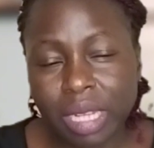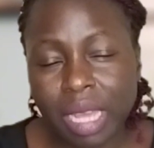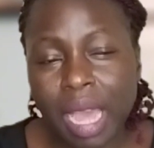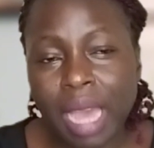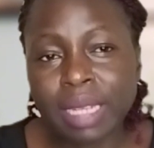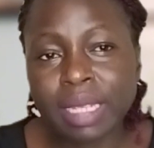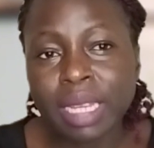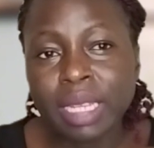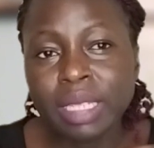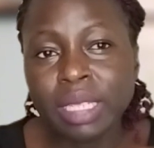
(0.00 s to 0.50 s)

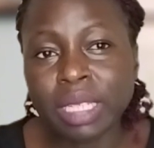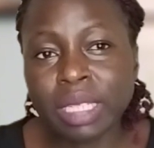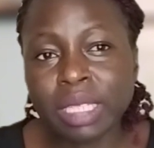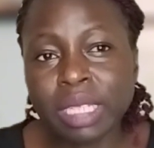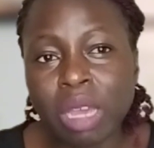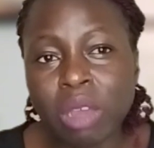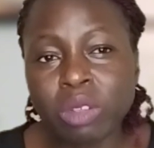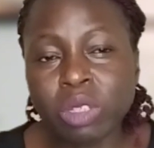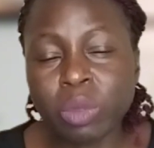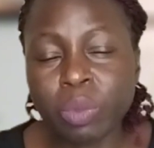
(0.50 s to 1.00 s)
At a
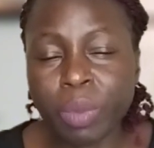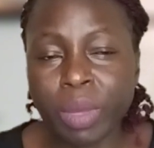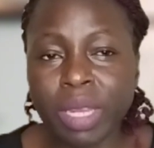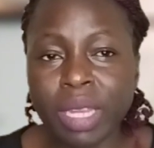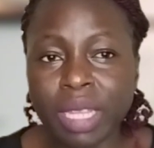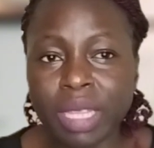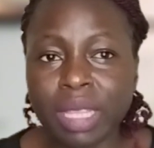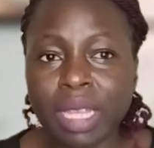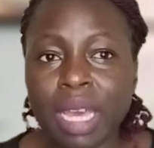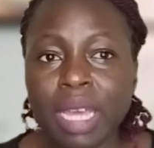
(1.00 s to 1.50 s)
discount,
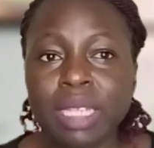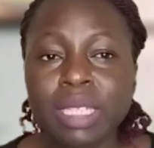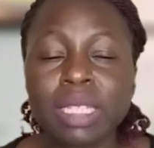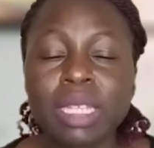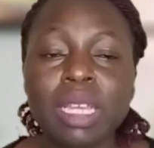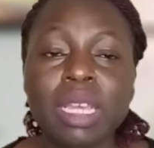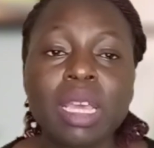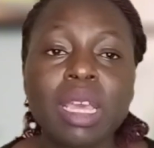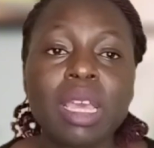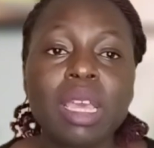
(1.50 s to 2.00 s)
meaning
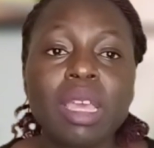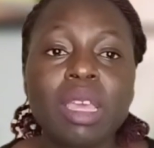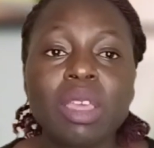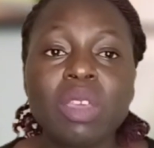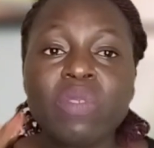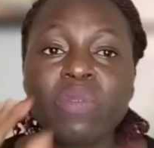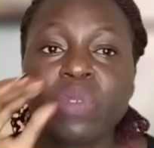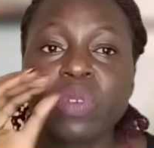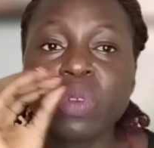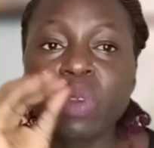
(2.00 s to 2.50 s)
that
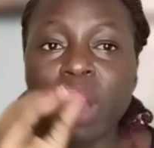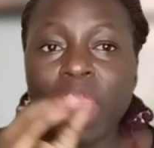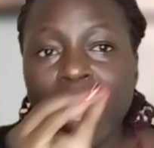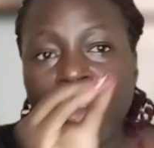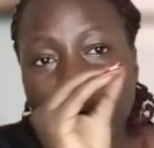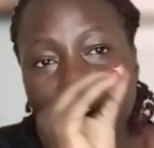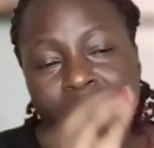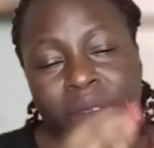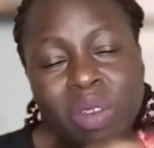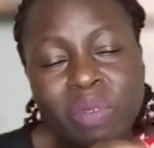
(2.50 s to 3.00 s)
if you
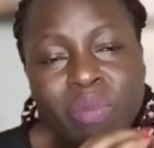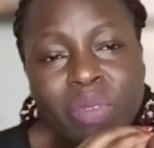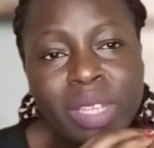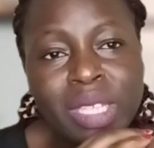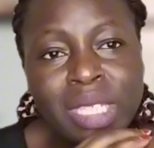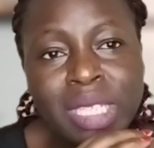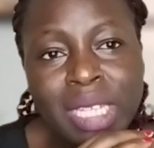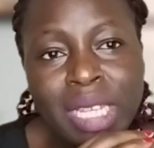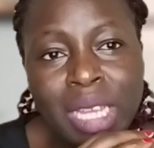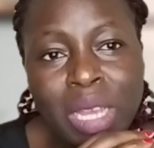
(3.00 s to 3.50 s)
are
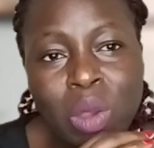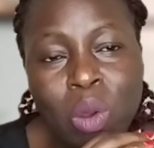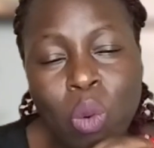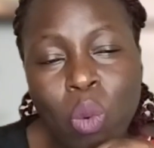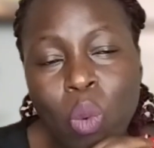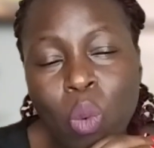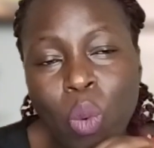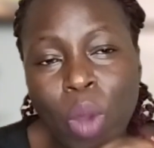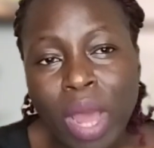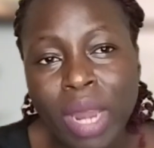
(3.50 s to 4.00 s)
investing
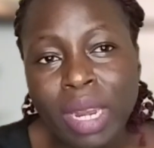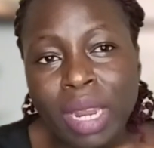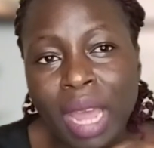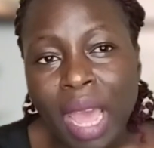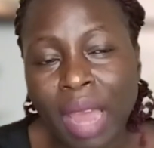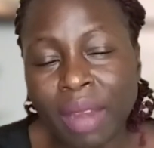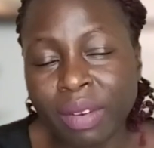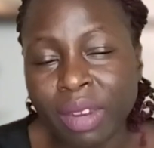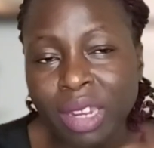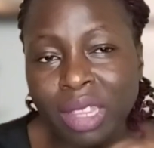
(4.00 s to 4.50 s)

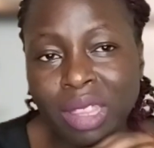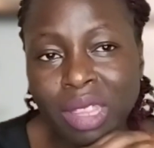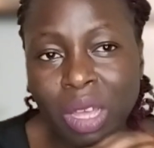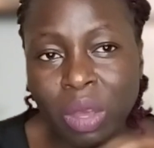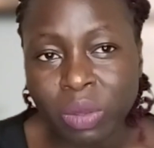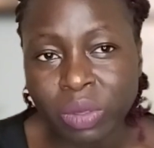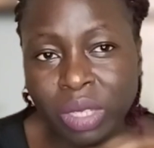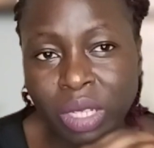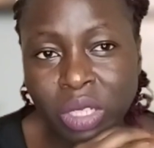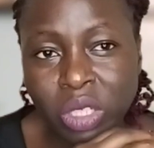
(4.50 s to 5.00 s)

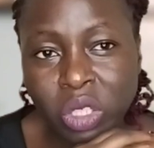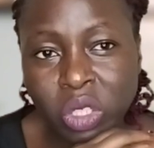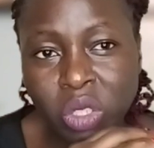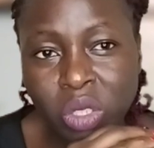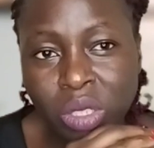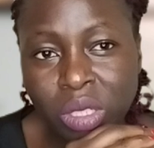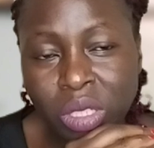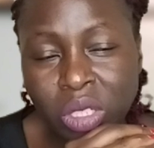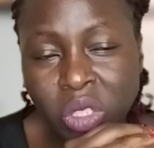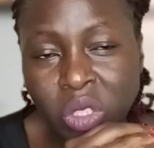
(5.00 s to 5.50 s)
100,000
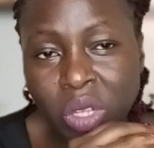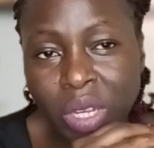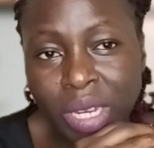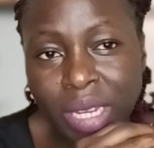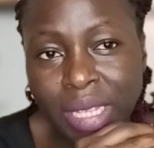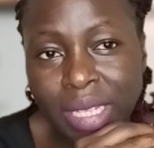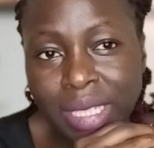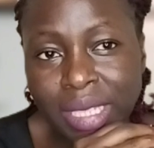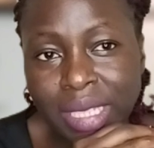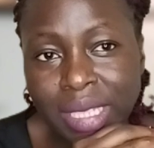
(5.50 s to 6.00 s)

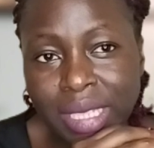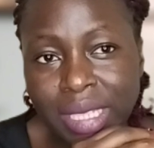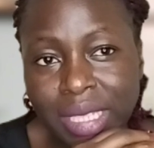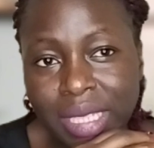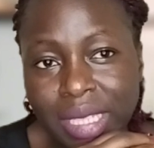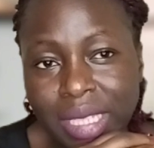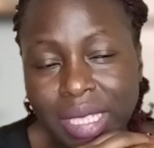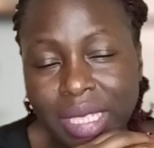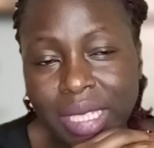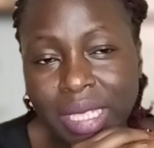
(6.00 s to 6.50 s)
shillings
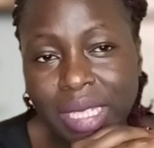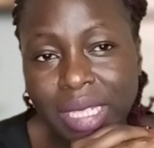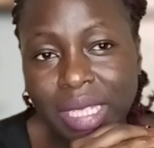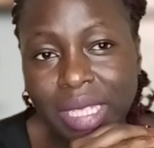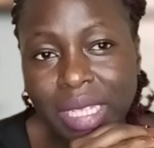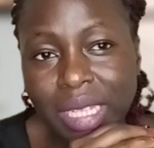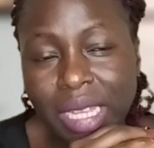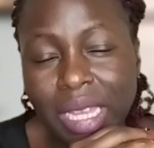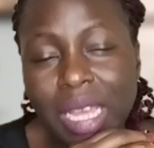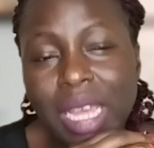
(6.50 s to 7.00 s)

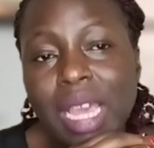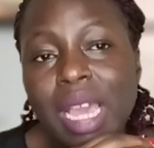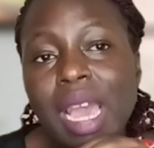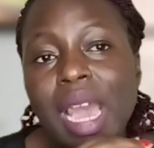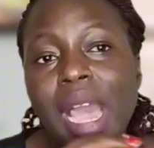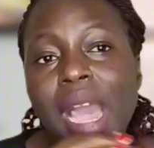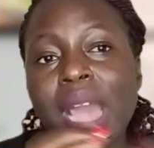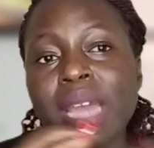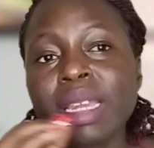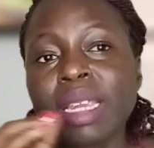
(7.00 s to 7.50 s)

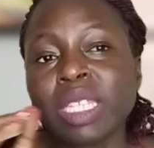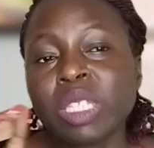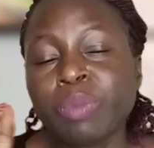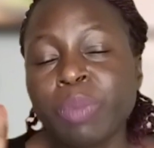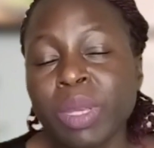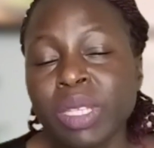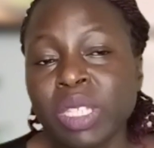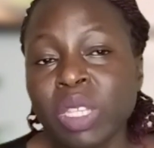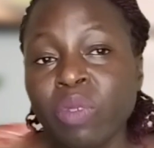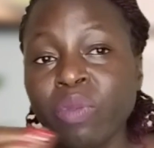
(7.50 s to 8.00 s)
at a
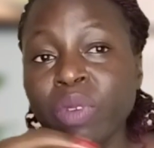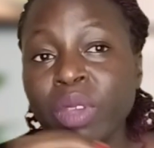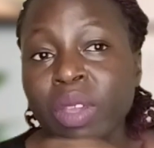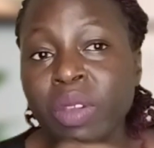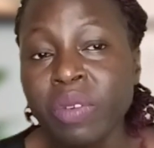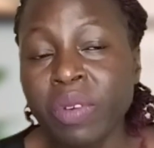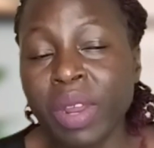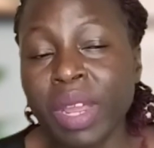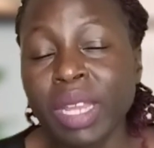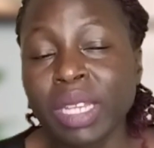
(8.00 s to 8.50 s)

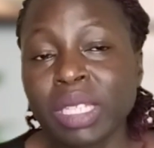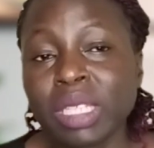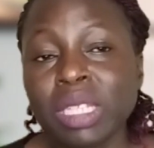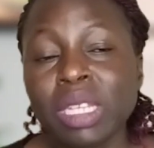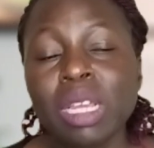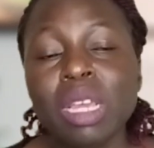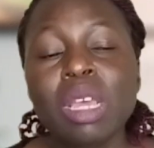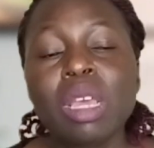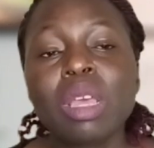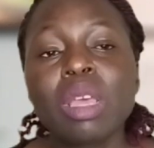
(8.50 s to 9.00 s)
specific rate,
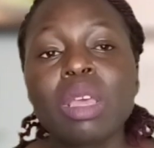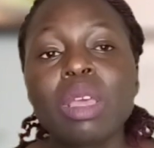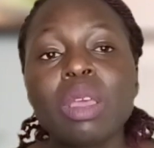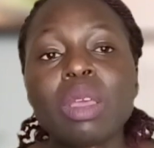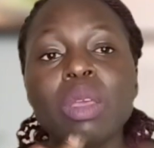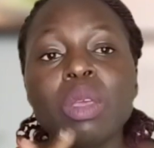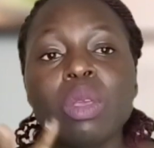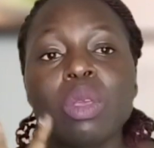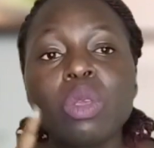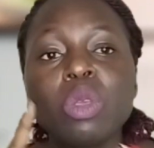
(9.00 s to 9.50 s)

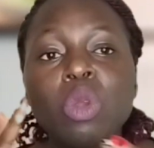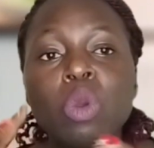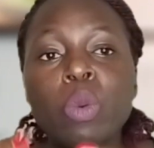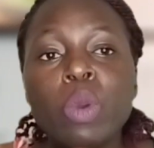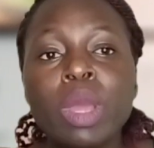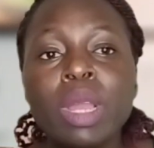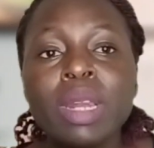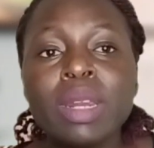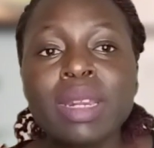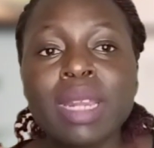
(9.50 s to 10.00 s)
you
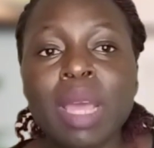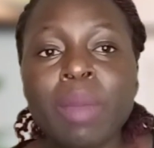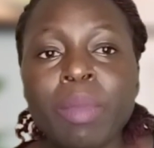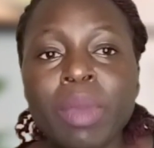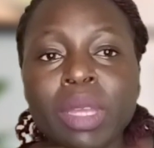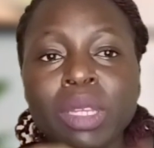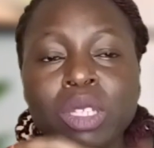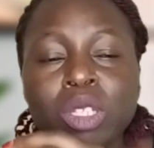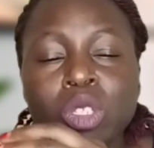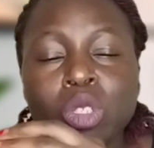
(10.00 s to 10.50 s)
will
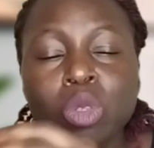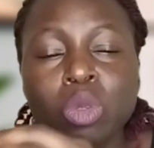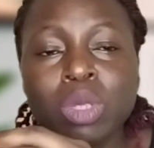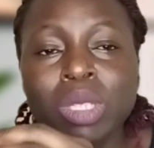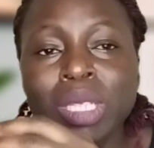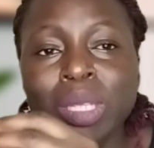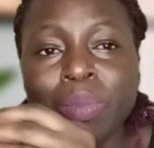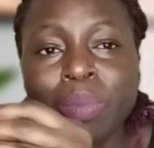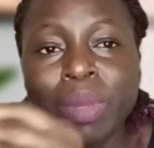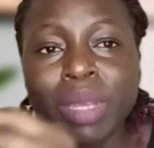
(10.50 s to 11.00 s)
remit to
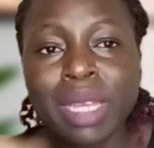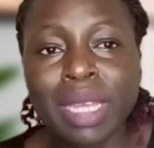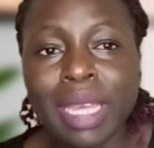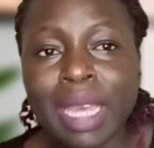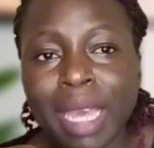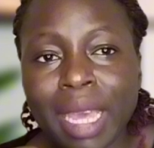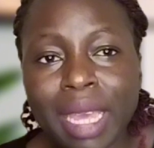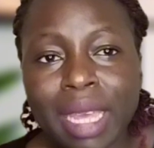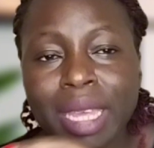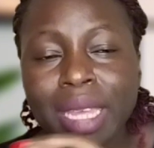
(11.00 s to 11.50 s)

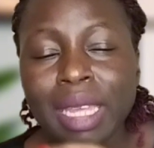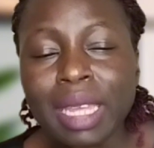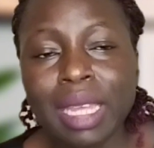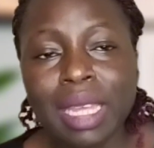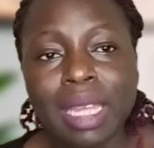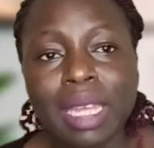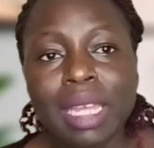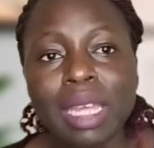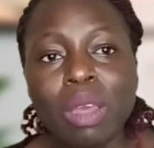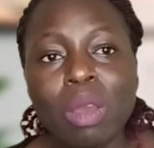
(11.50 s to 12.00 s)
CBK
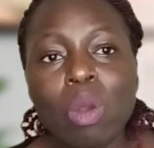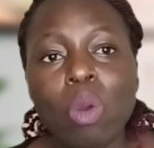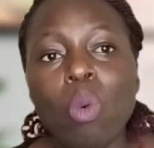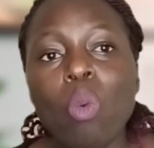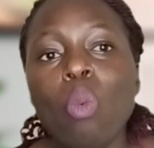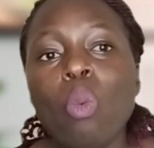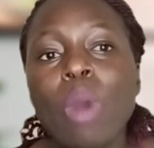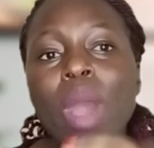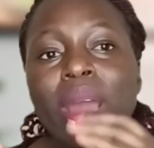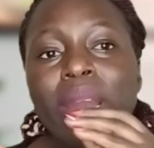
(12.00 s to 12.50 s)

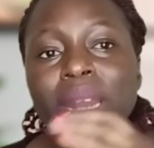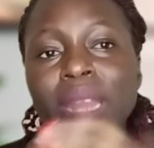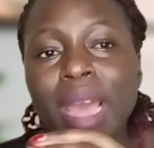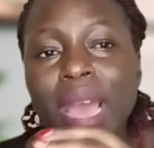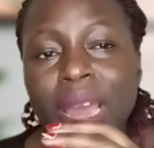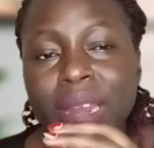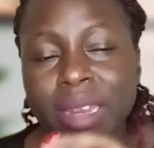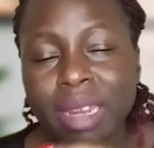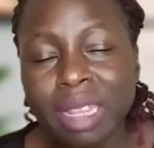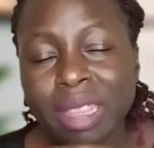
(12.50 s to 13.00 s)

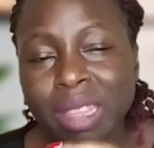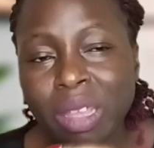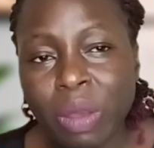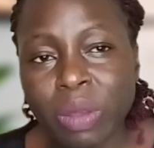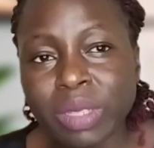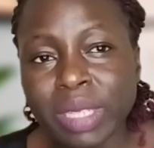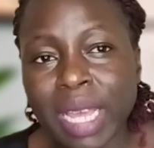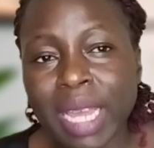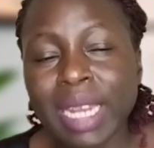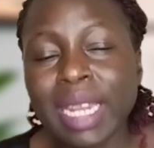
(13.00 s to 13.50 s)

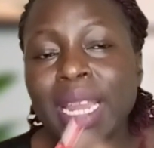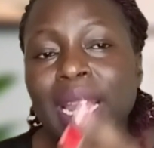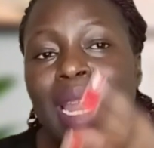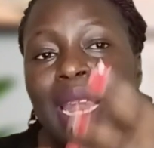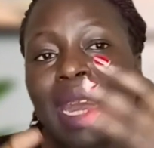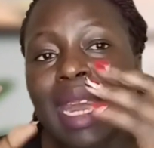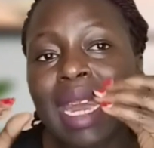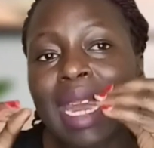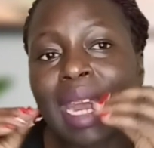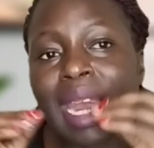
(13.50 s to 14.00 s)
100,000
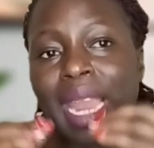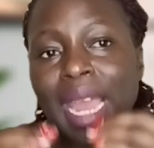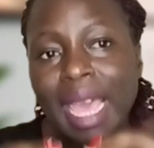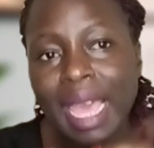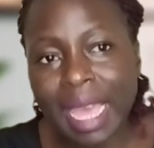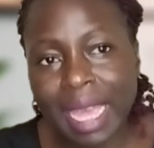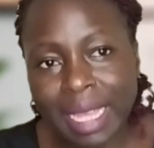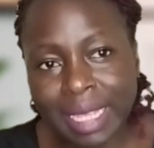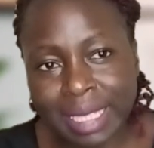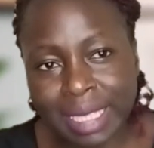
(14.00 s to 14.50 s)

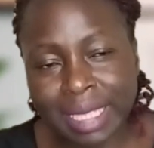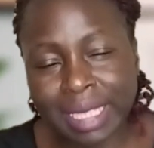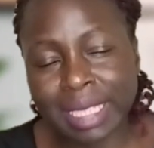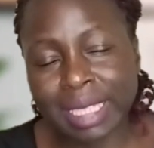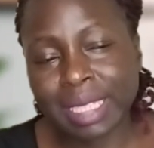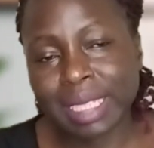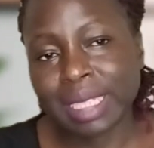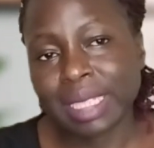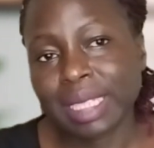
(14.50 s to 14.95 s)
less